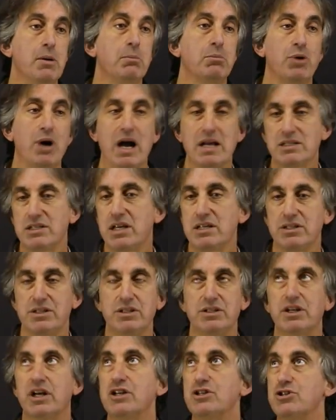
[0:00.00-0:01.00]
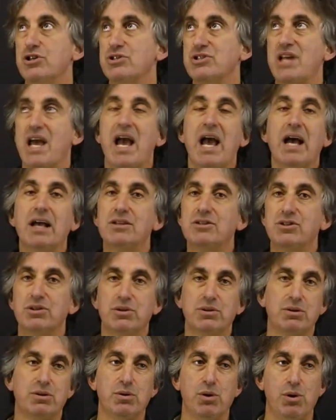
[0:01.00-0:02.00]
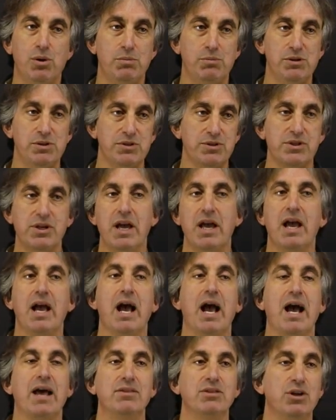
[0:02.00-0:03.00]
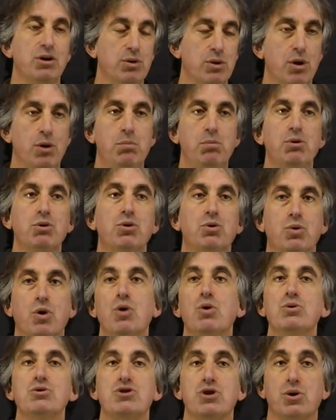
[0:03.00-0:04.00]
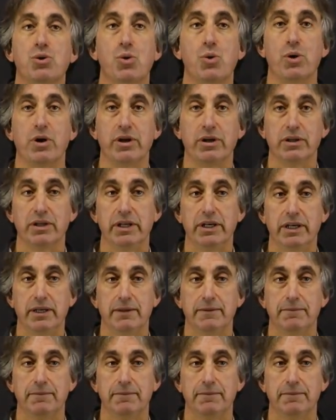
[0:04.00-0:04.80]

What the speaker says: Processes can just add to globals, and the global grows accordingly.